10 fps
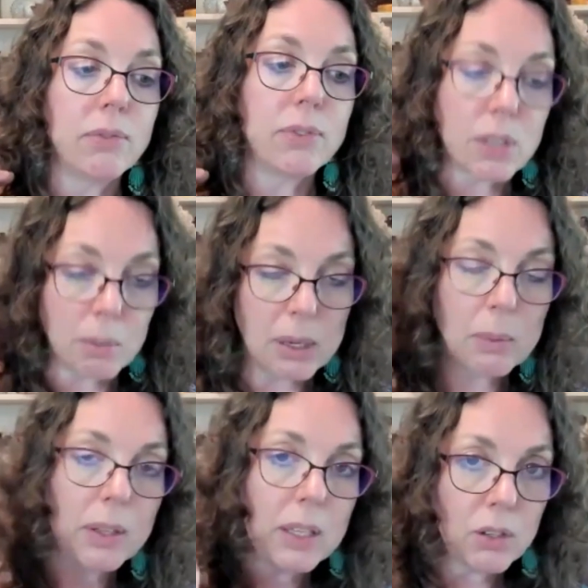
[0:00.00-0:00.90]
for some
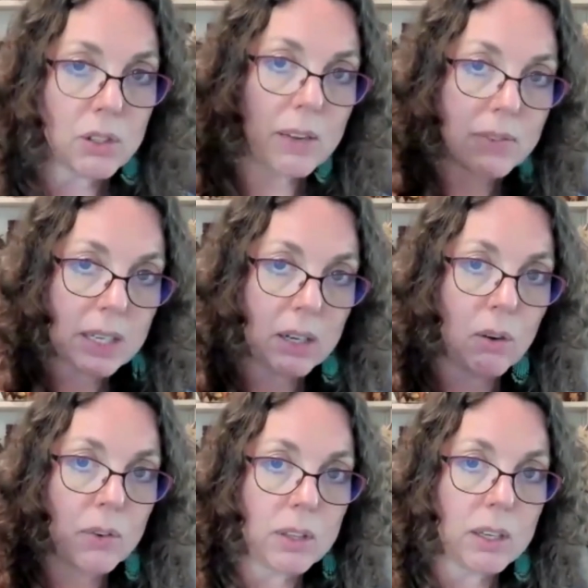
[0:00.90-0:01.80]
people that you just have to get
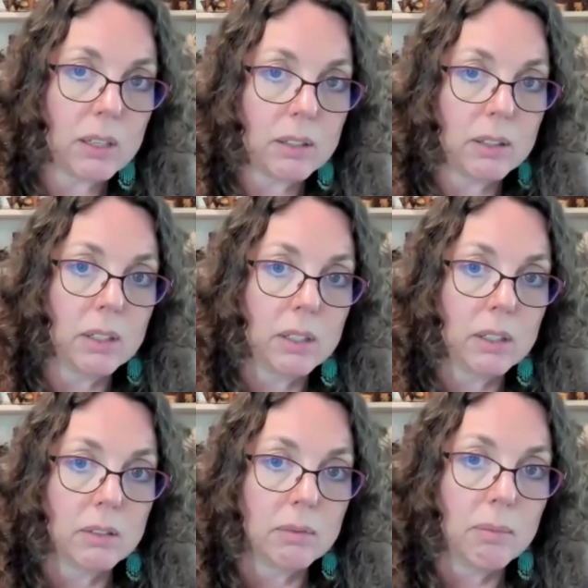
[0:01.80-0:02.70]
over the
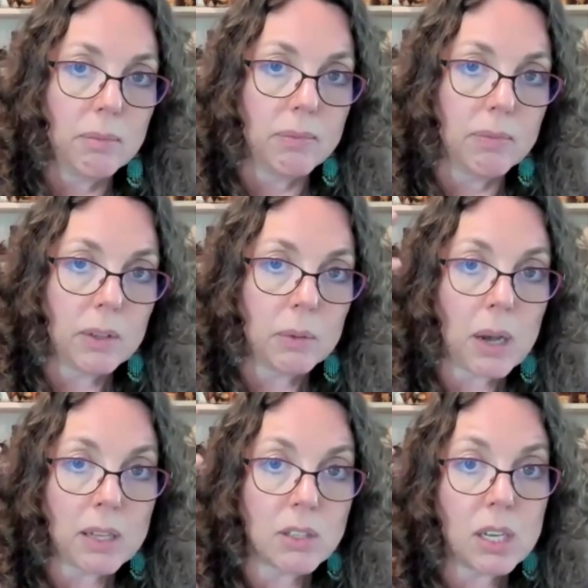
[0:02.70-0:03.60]

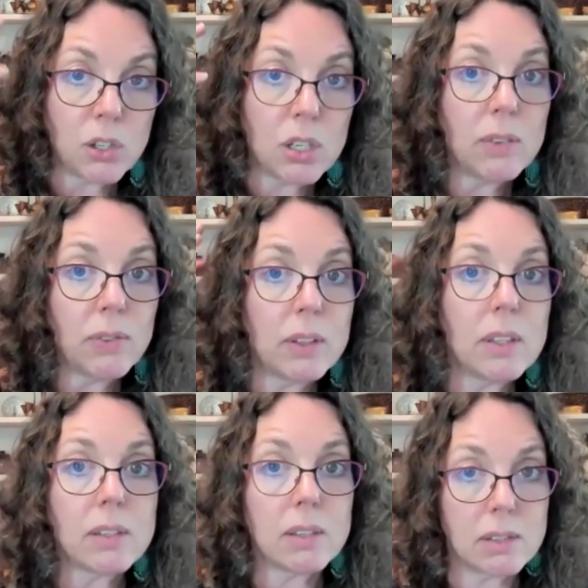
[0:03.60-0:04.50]
mindset shift that
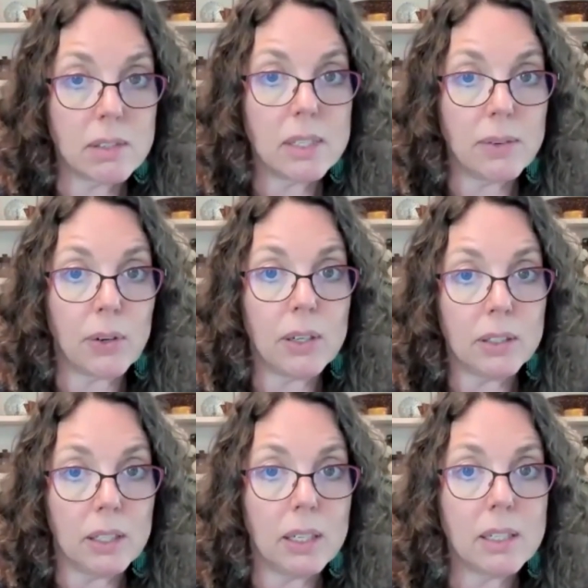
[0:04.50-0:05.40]
this is different.
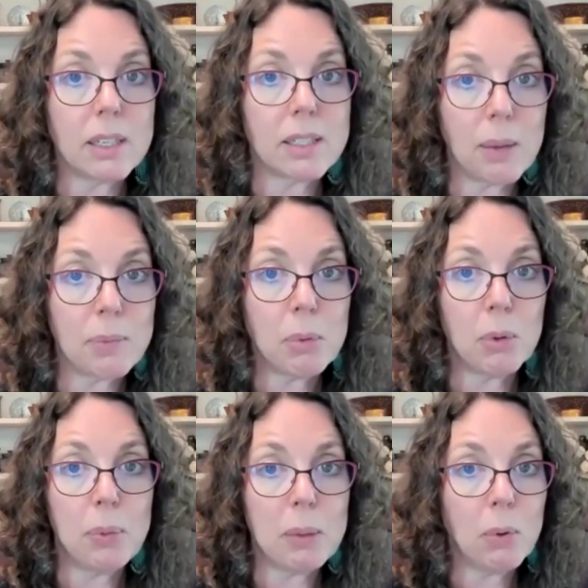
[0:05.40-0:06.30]
It is
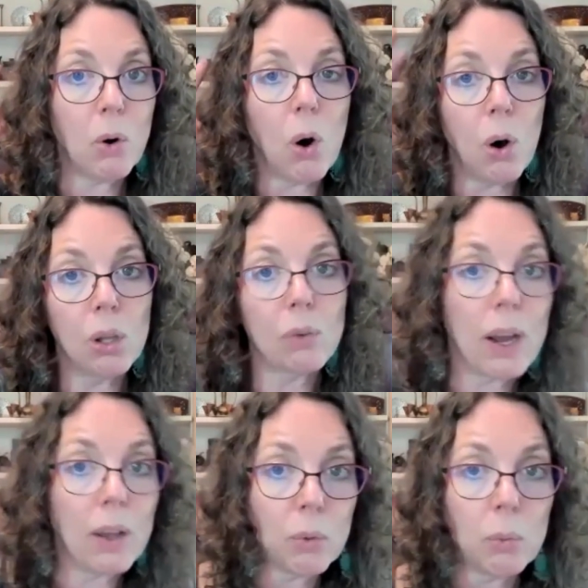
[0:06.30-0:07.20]
acceptable. People all
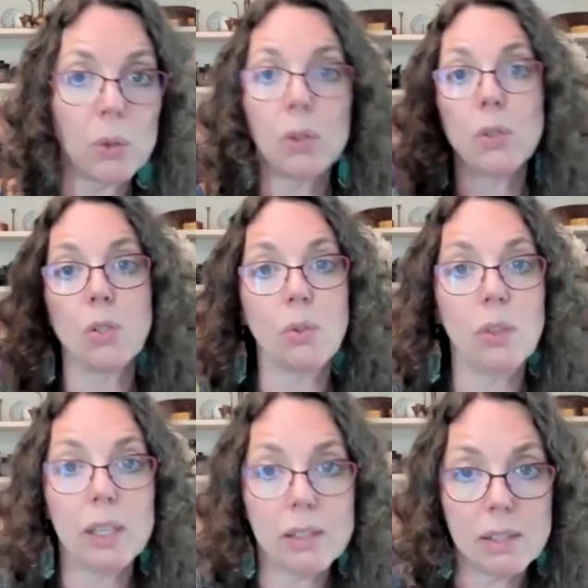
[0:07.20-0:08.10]
around the world do
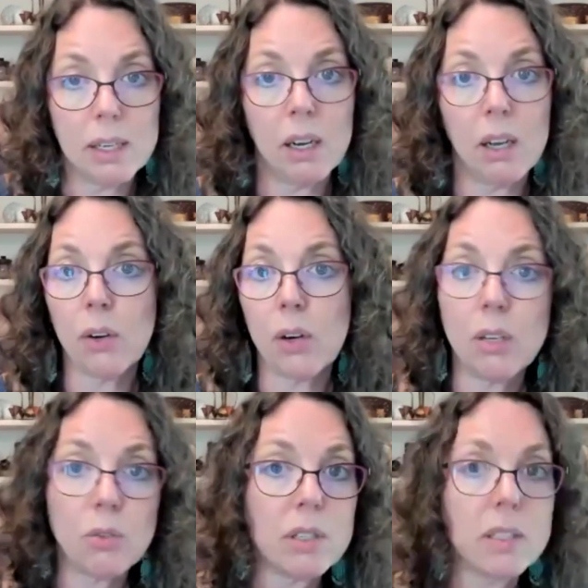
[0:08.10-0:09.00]
this. In other
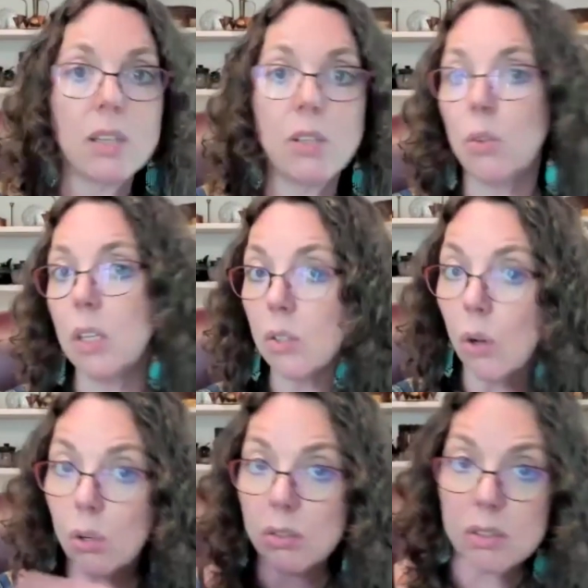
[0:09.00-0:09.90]
countries, they do this
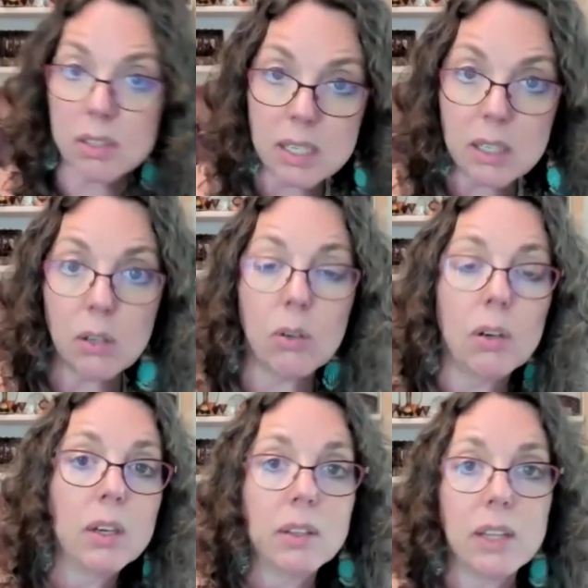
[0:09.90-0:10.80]
still.
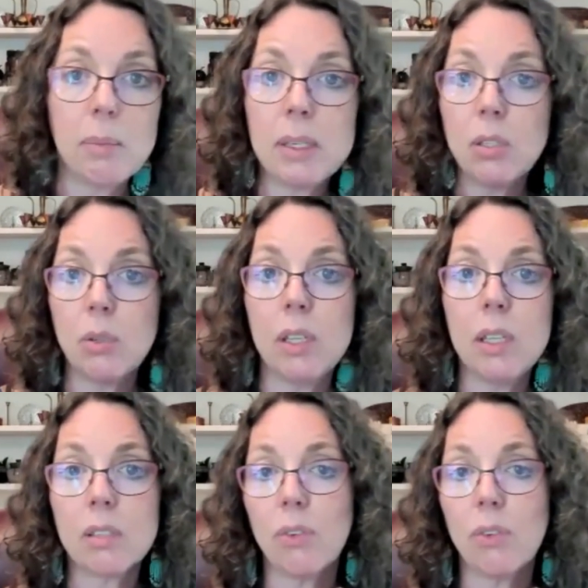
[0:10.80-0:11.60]
They've been doing this